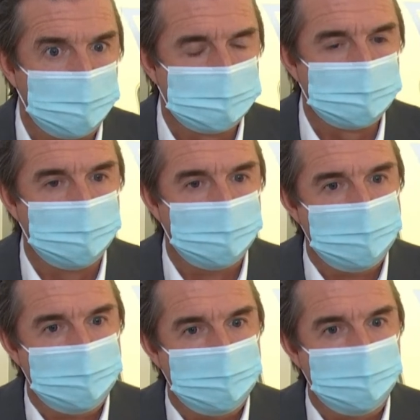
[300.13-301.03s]
It's
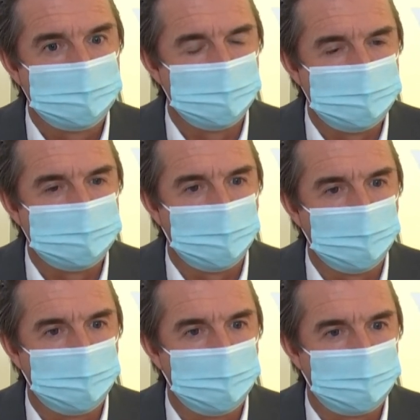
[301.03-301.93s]

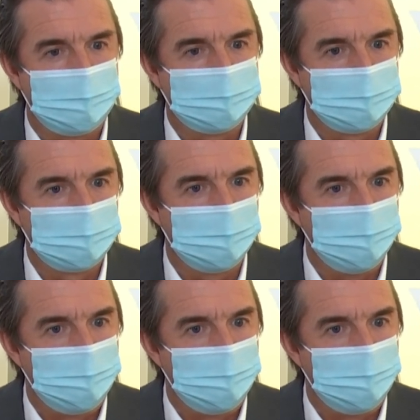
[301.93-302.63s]
consistent with the fact that